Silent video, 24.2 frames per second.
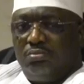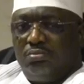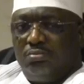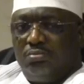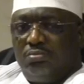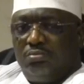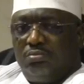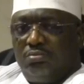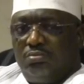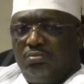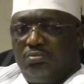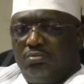
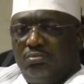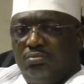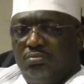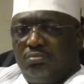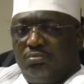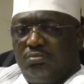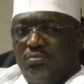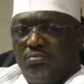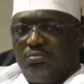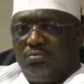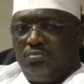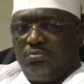
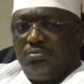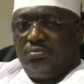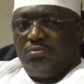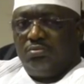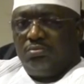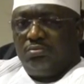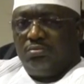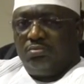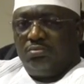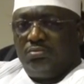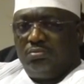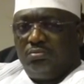
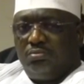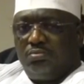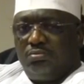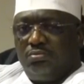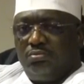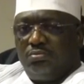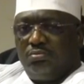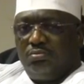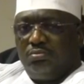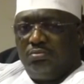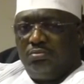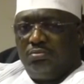
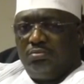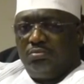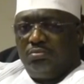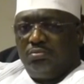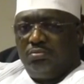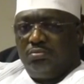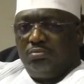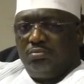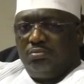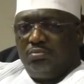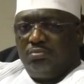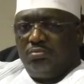
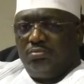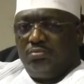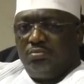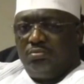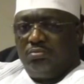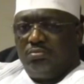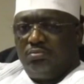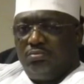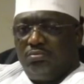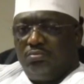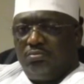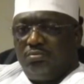
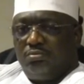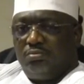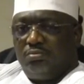This person isn't speaking.